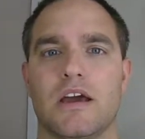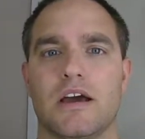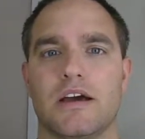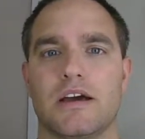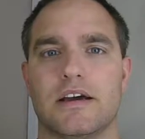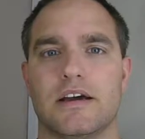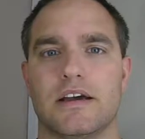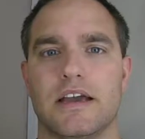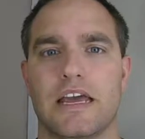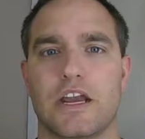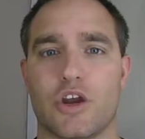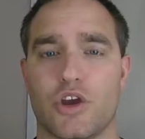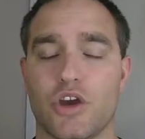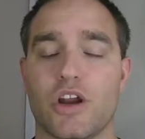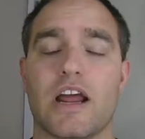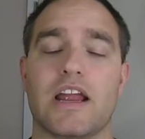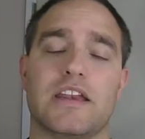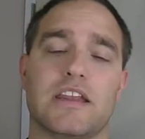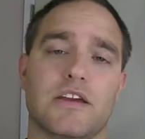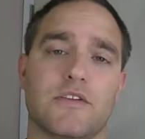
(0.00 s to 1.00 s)
And a
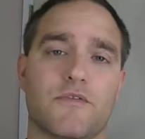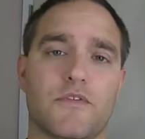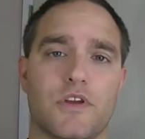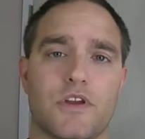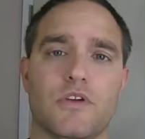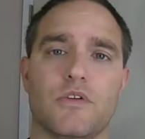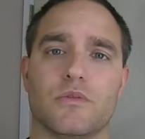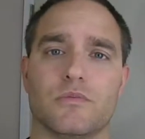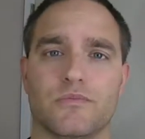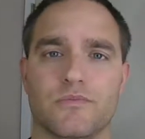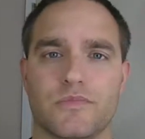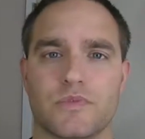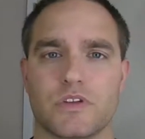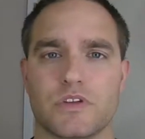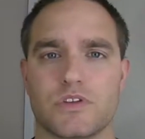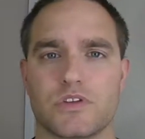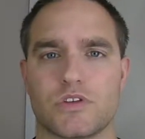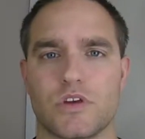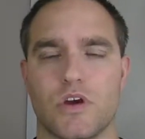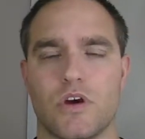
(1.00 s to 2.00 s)
good idea for you.
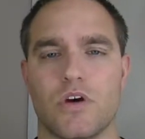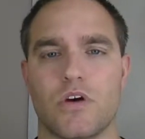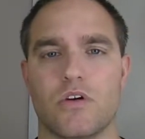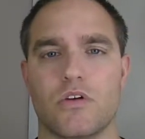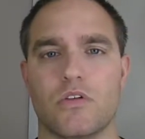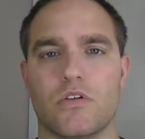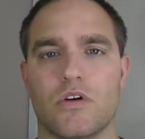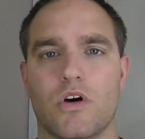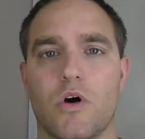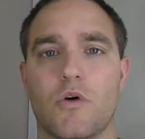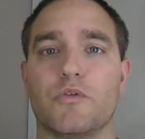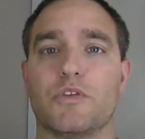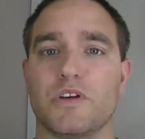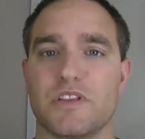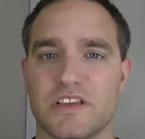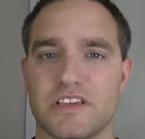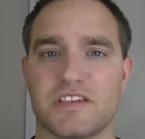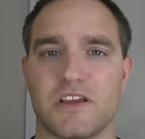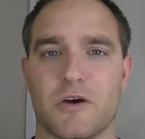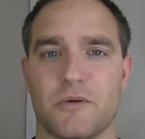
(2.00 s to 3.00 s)
So hopefully
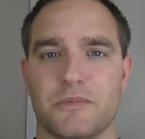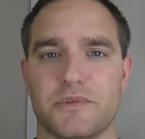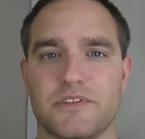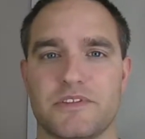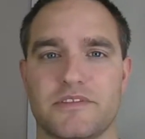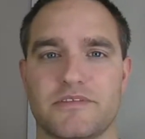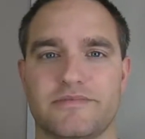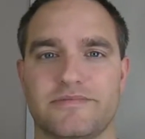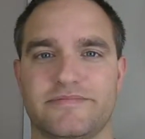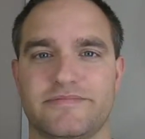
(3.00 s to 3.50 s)
this helps.